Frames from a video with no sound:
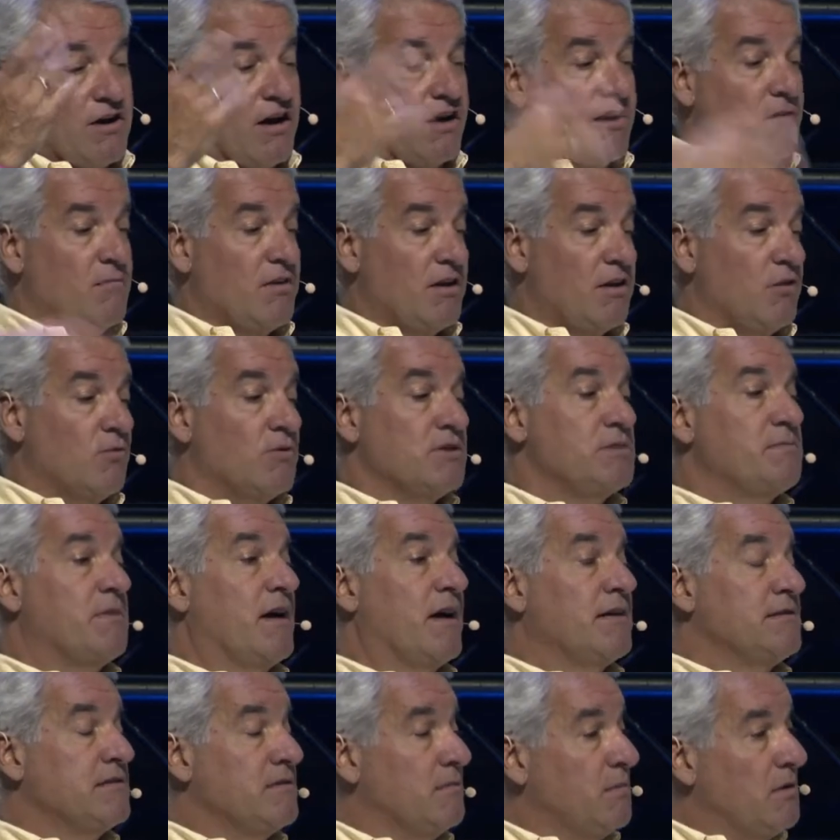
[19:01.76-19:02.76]
trying to be the
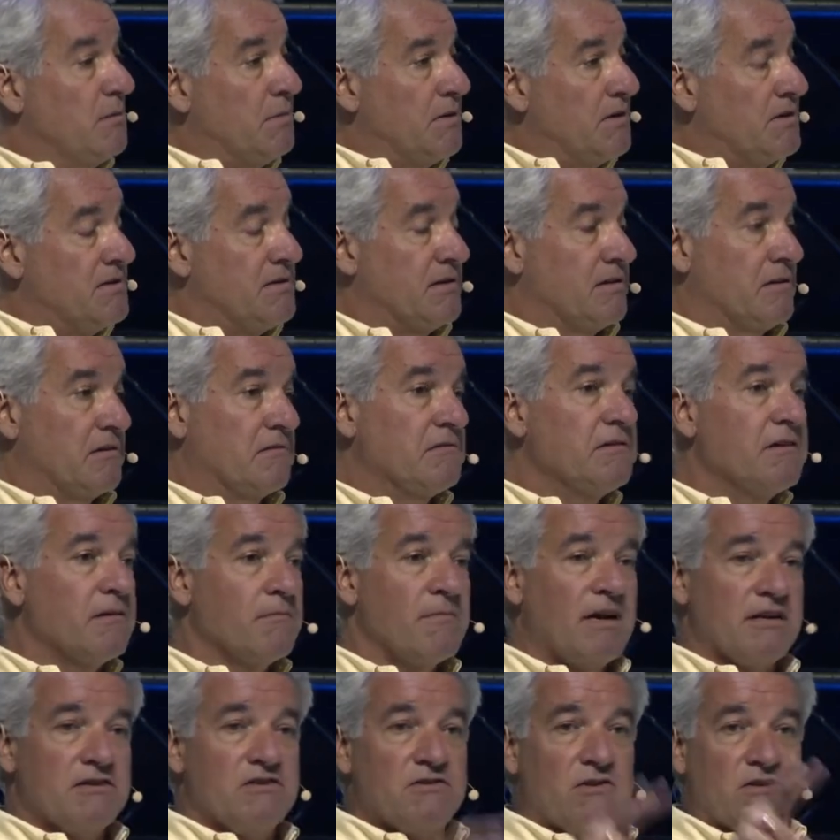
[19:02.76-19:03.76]
responsible person in the
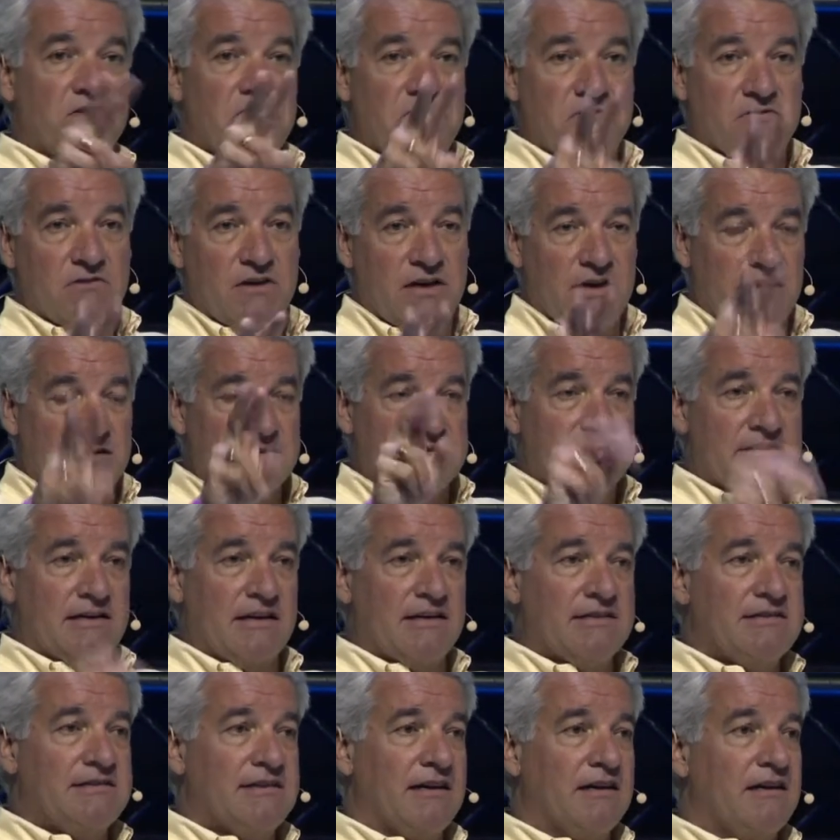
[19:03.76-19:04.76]
room, I saw two kids, and
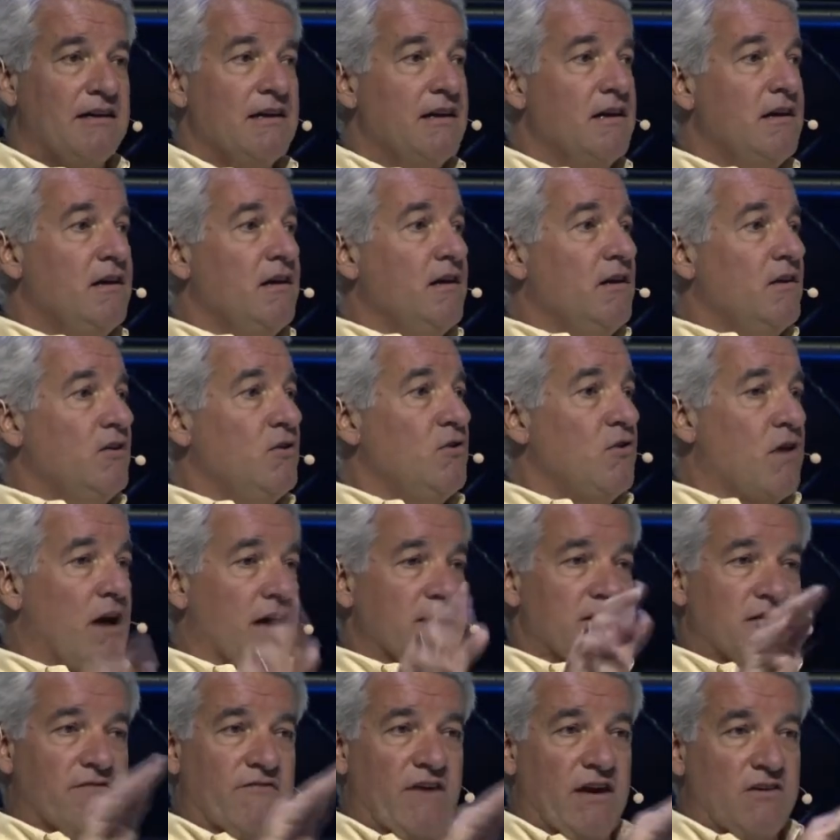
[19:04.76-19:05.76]
I said, you
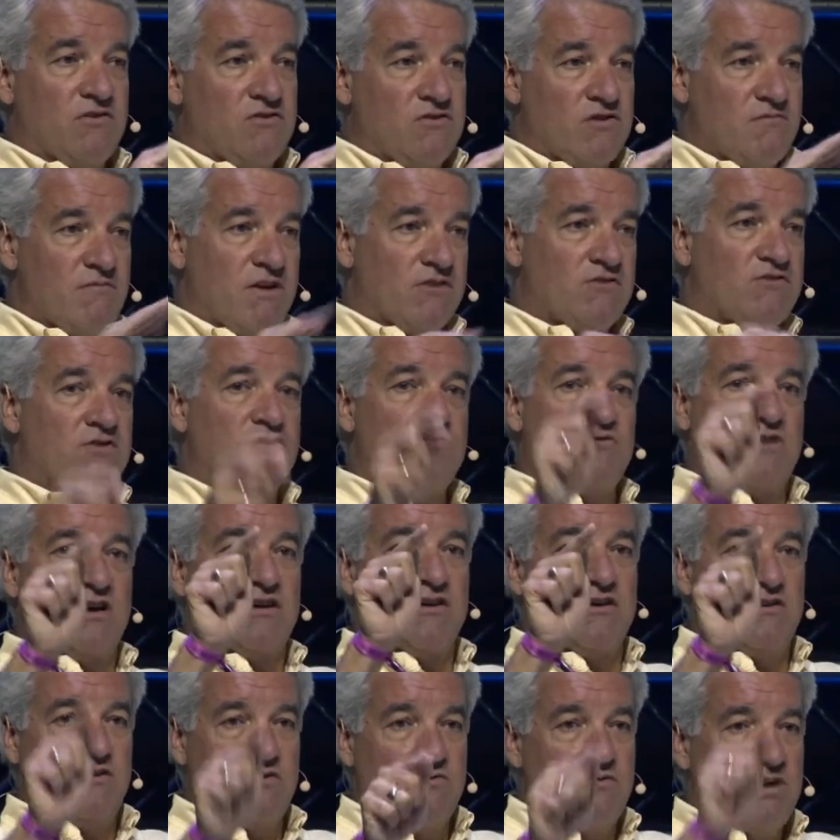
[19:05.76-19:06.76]
guys have had too much to
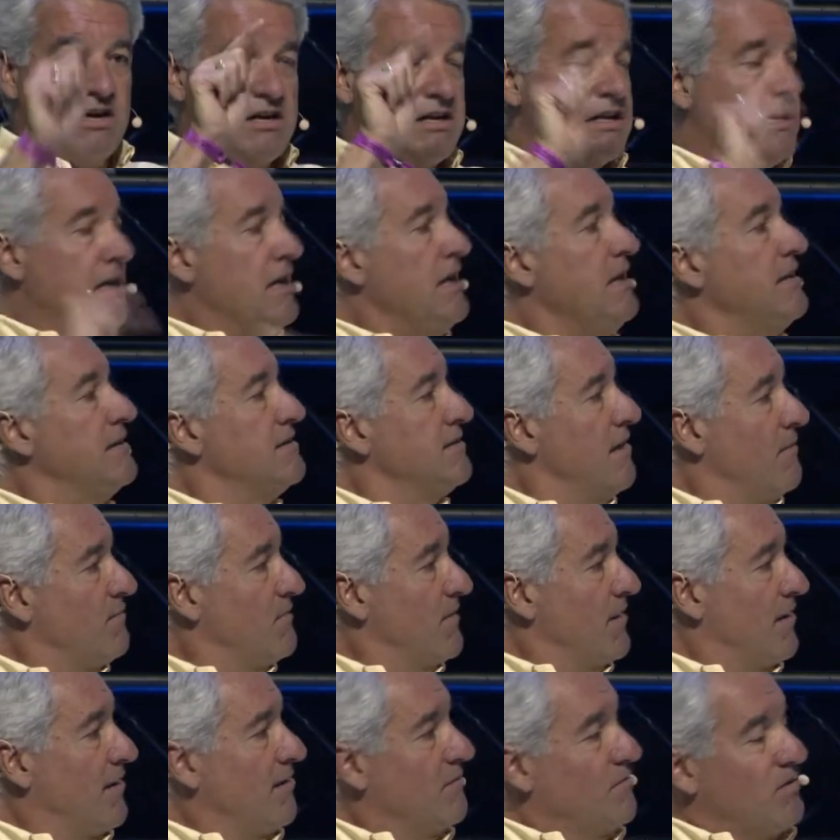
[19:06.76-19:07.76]
drink. You need to eat
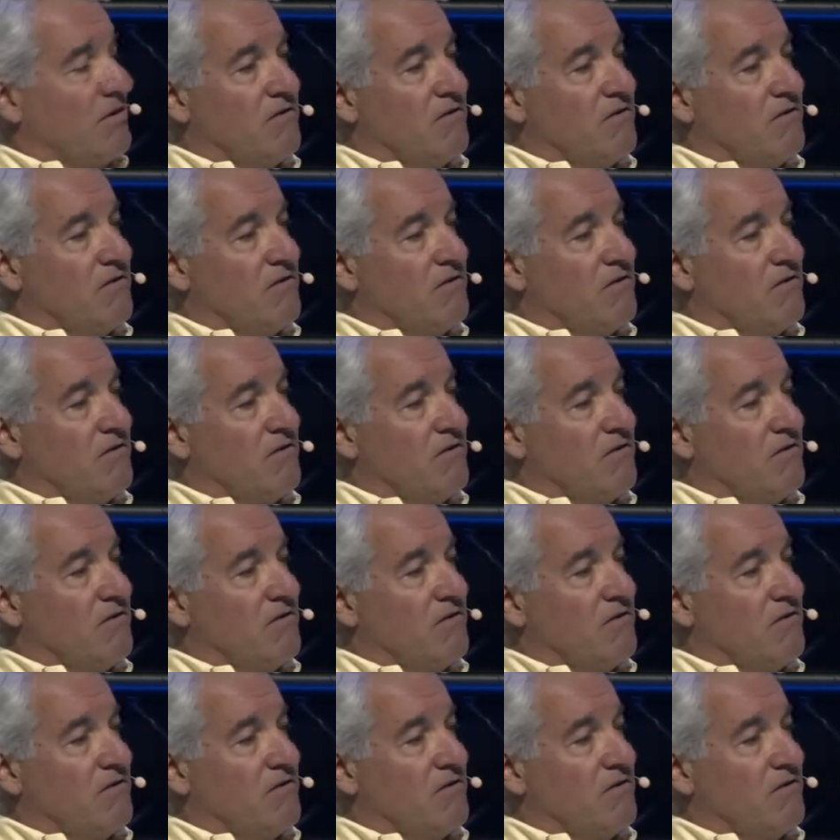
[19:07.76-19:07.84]
something.